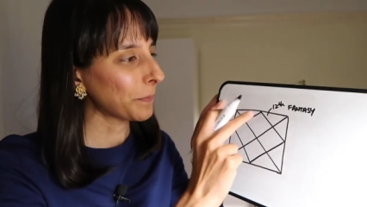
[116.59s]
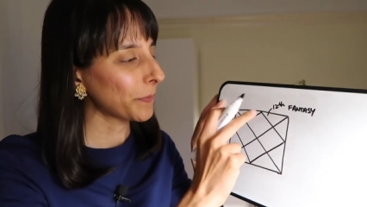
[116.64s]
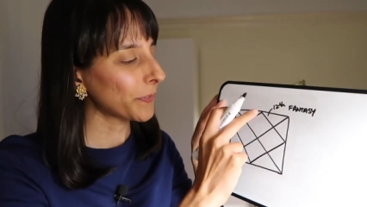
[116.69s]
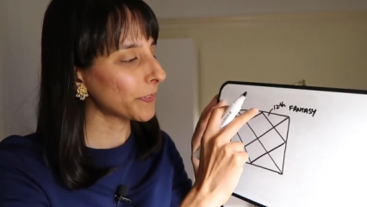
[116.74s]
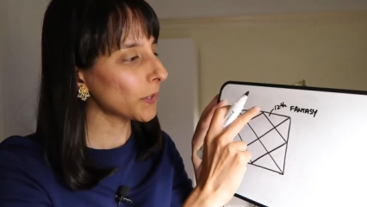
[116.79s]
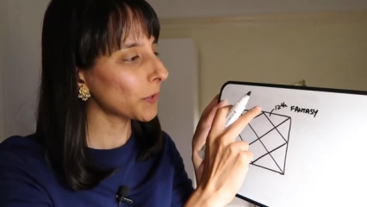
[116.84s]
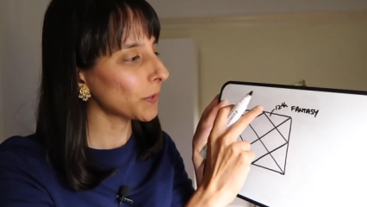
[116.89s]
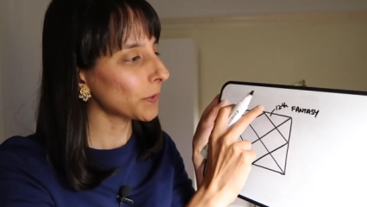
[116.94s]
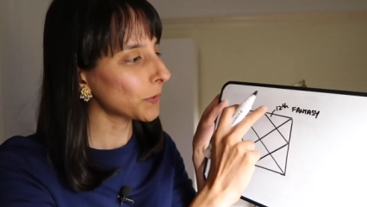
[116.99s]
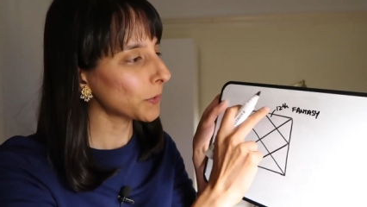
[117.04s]

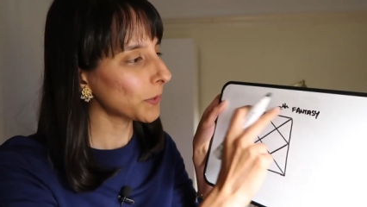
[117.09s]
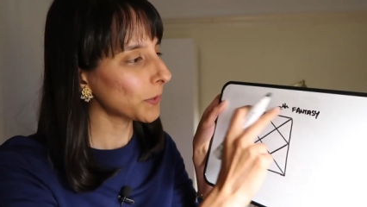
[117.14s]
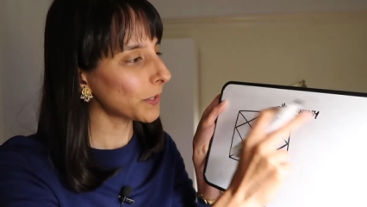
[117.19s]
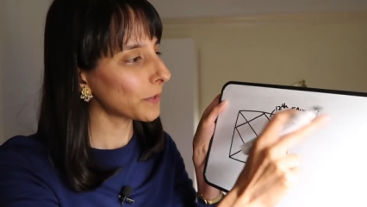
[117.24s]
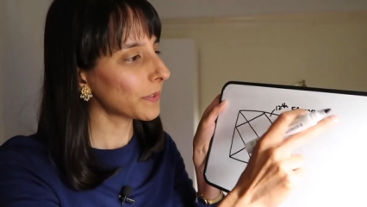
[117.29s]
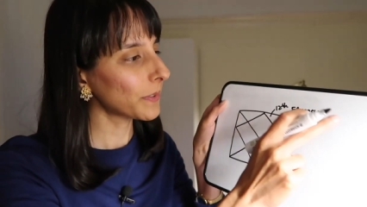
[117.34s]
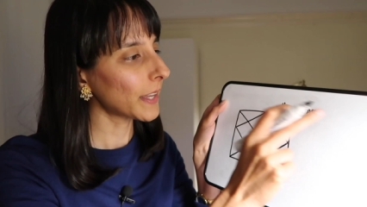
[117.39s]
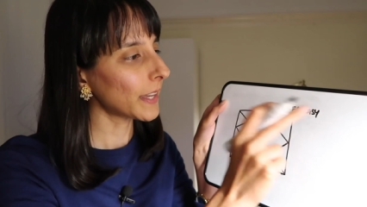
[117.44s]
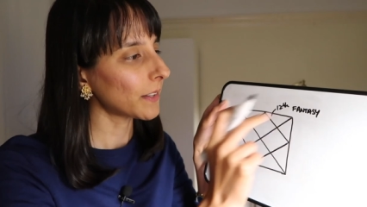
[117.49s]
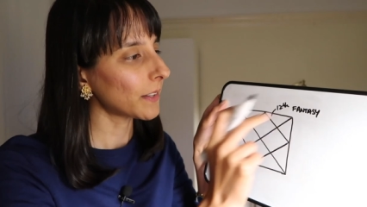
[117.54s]
So
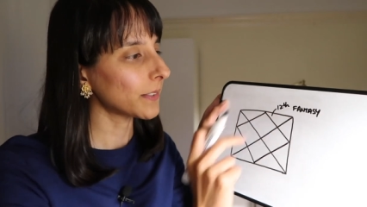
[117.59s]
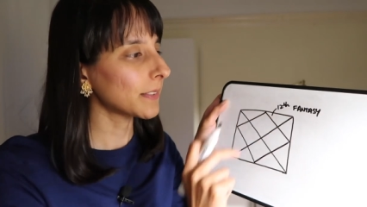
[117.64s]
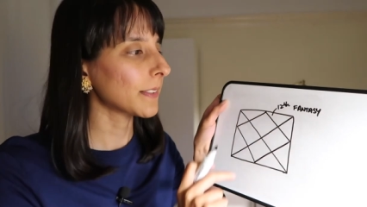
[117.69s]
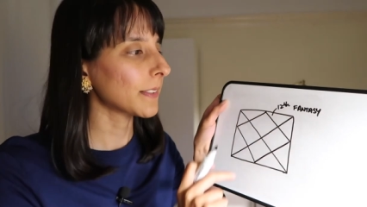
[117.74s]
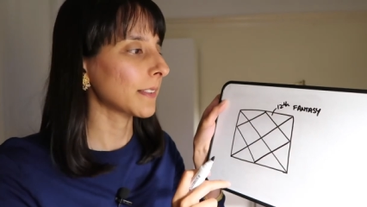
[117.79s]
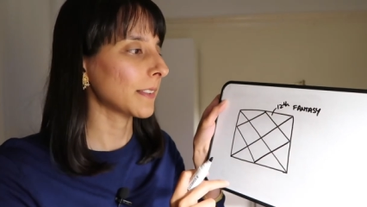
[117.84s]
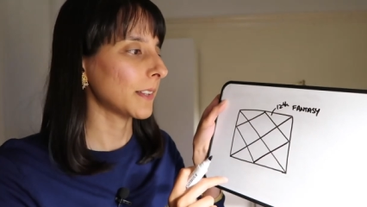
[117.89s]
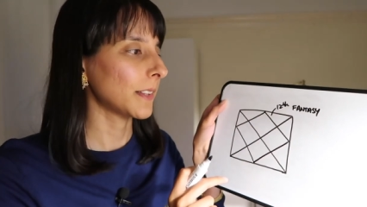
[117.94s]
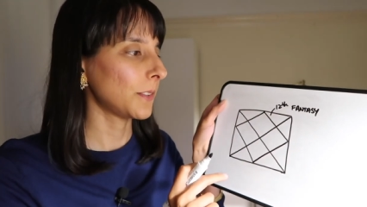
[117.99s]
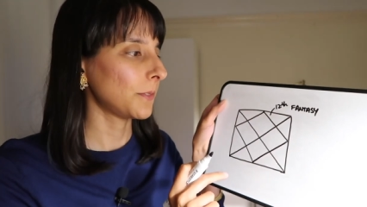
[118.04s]
twelfth
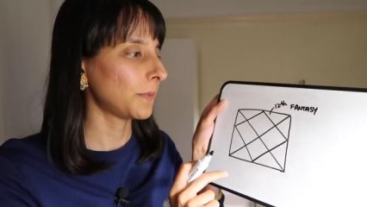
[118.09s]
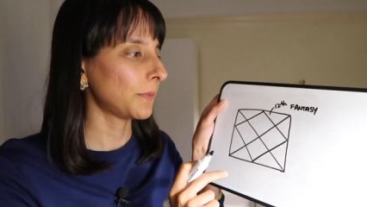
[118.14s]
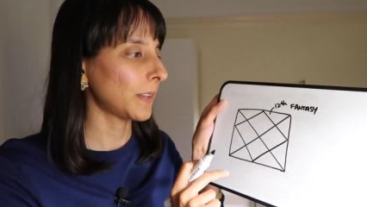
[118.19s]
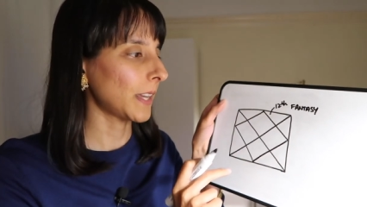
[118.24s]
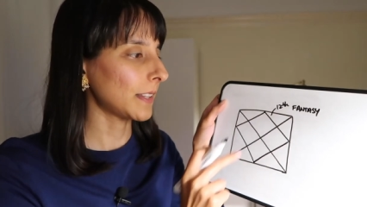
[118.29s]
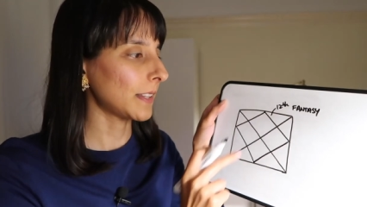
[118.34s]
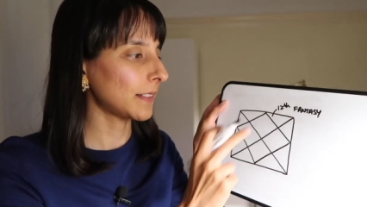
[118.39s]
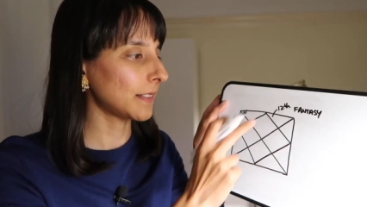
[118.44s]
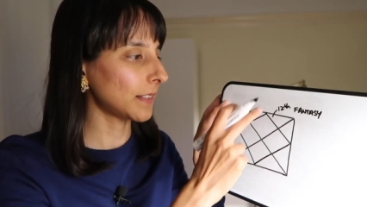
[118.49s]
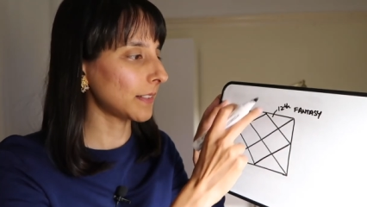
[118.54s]
house of
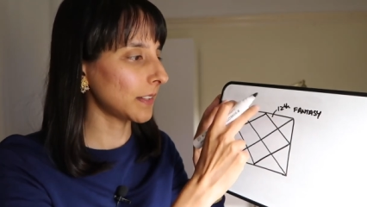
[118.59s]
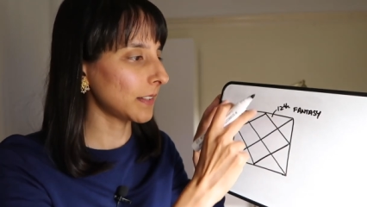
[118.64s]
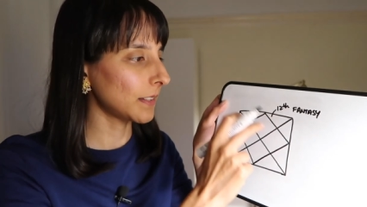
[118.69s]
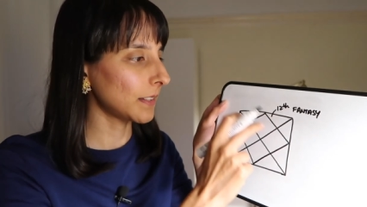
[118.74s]
fantasy.